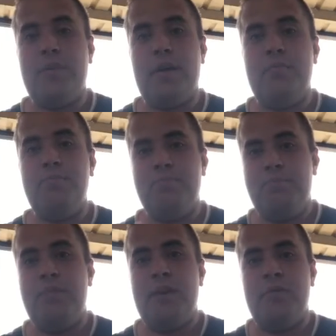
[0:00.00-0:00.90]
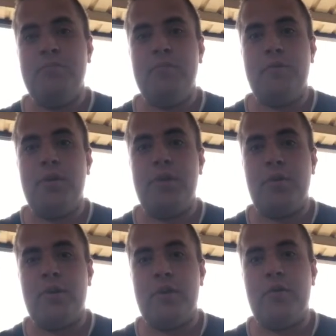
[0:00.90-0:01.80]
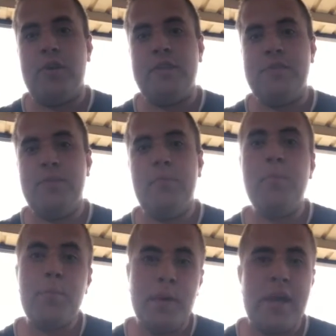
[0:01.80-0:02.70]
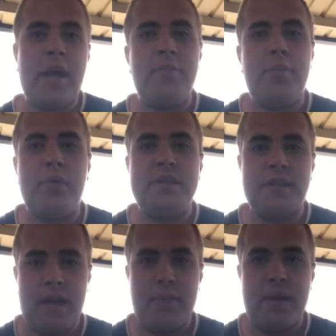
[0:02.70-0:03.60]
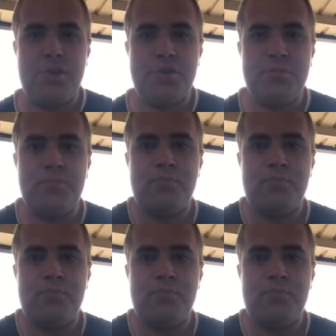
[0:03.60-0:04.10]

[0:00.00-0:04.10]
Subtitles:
But yeah, I'm going to go with the Knights by 8 points in that match.